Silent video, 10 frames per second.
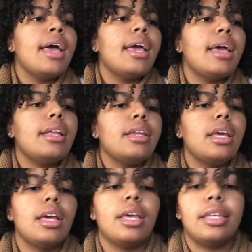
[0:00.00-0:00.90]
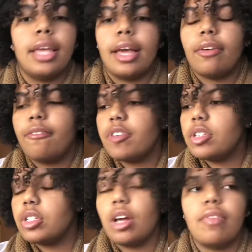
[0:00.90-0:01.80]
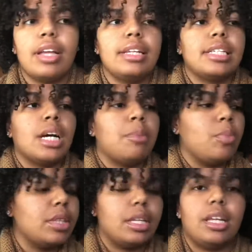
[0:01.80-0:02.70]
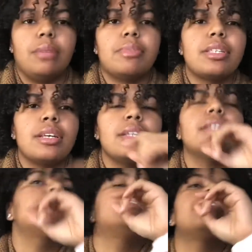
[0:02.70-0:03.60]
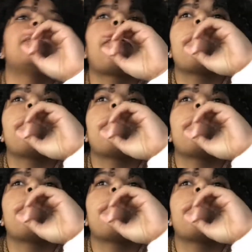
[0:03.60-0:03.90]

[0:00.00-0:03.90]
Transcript: And yeah, first off, I need to come up with the names. Let's see.